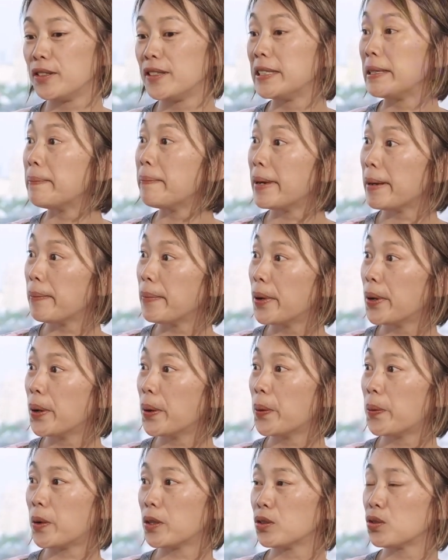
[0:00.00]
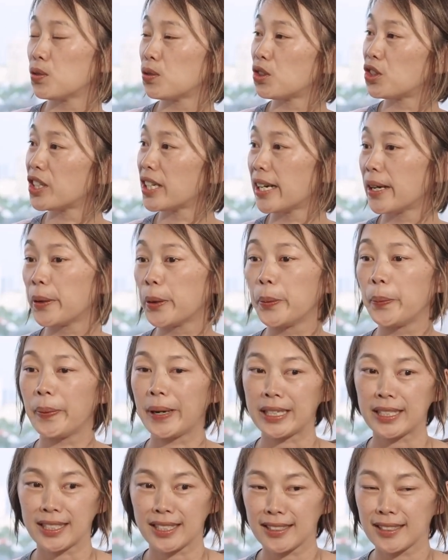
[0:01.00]
team member wants to share a
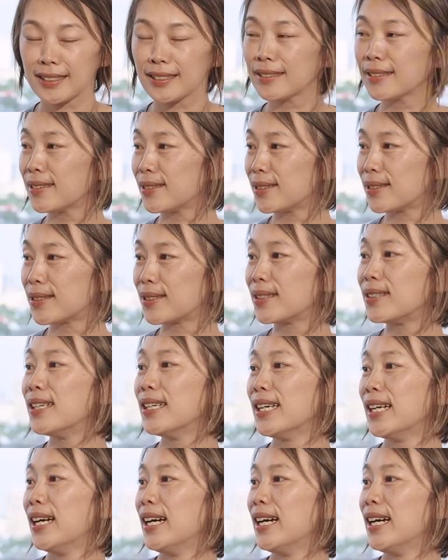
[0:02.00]
passion or